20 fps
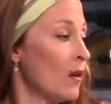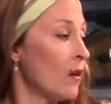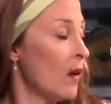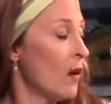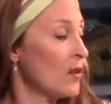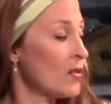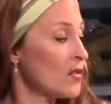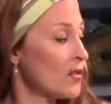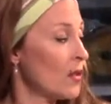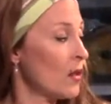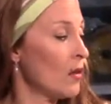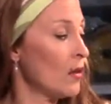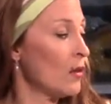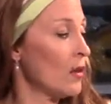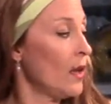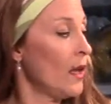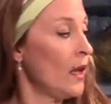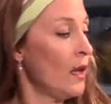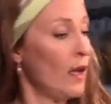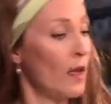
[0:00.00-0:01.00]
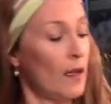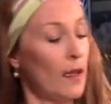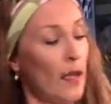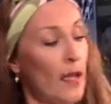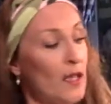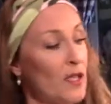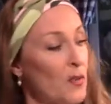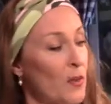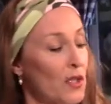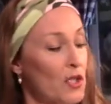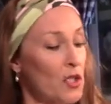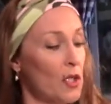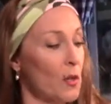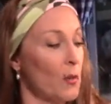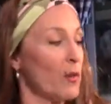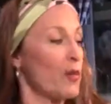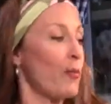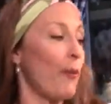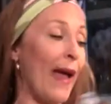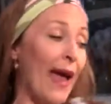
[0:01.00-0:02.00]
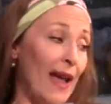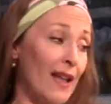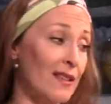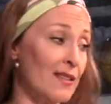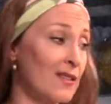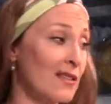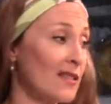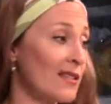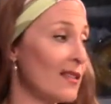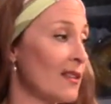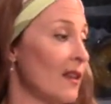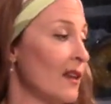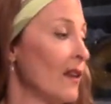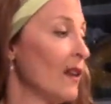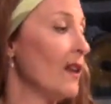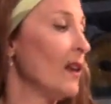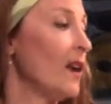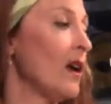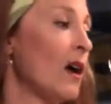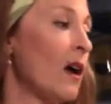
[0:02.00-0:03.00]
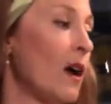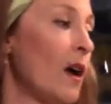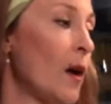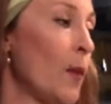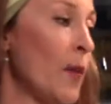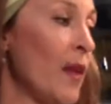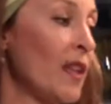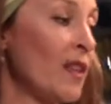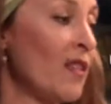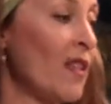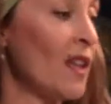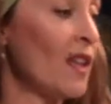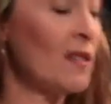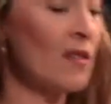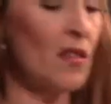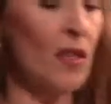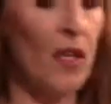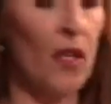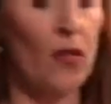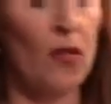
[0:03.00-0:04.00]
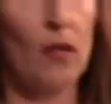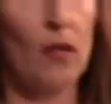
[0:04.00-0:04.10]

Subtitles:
Also, especially with pets and things that you're a